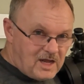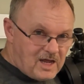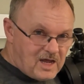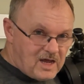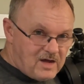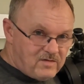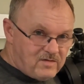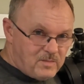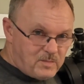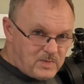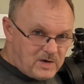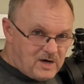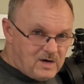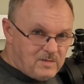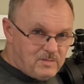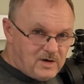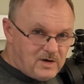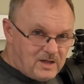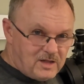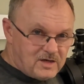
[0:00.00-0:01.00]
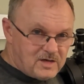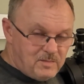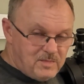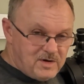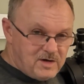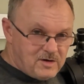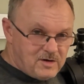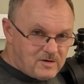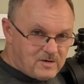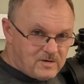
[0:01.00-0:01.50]
have a parabolic
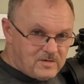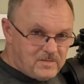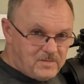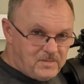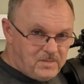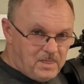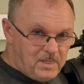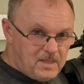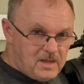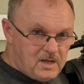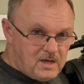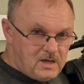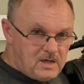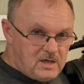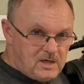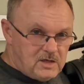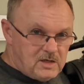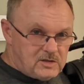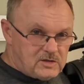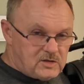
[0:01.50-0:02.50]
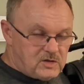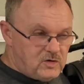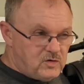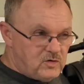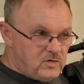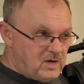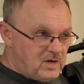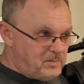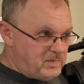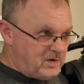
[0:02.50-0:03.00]
mirror.
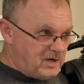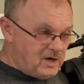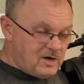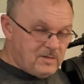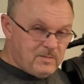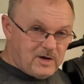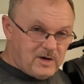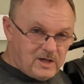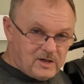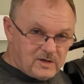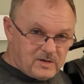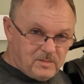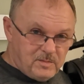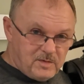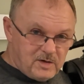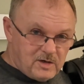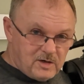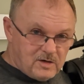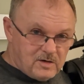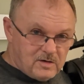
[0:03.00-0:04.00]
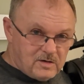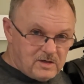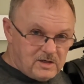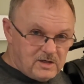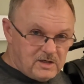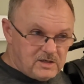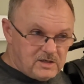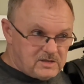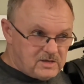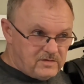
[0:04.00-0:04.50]
So a parabolic mirror
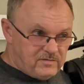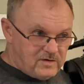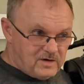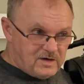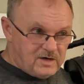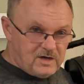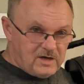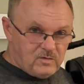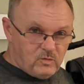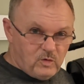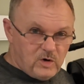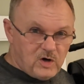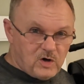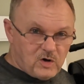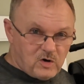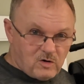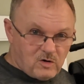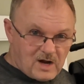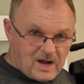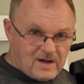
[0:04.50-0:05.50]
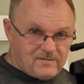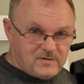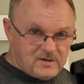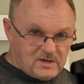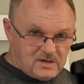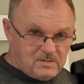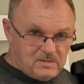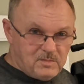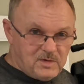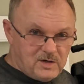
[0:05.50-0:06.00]
is a very
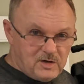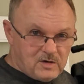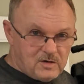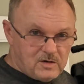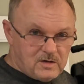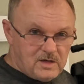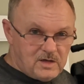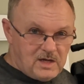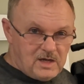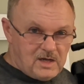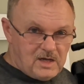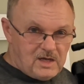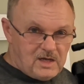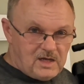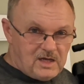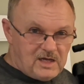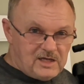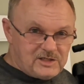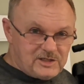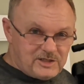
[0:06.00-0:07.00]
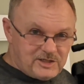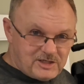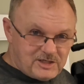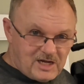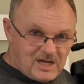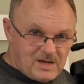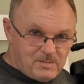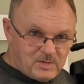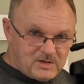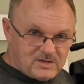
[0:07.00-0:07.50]
well-crafted mirror. Its
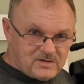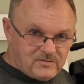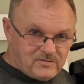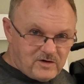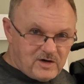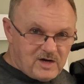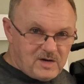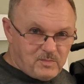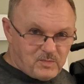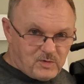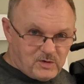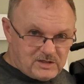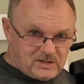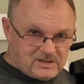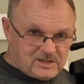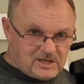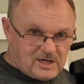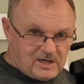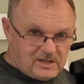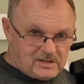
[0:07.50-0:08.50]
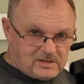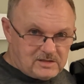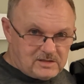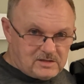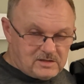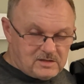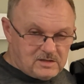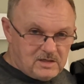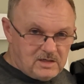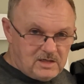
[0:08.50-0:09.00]
shape is very
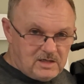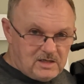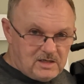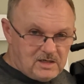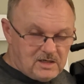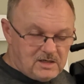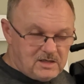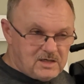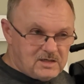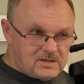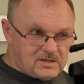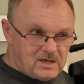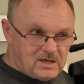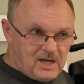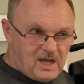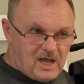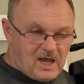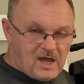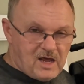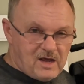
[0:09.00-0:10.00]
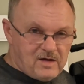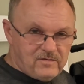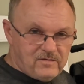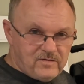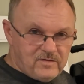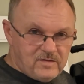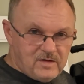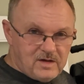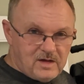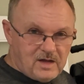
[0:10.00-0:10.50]
precise. It doesn't
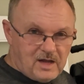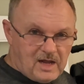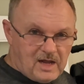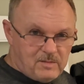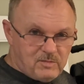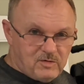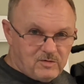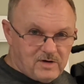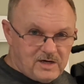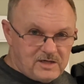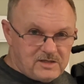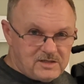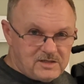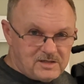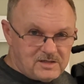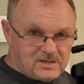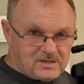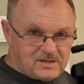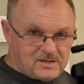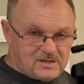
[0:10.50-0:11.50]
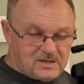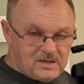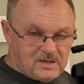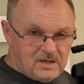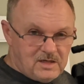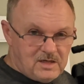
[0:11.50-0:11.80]
have aberrations.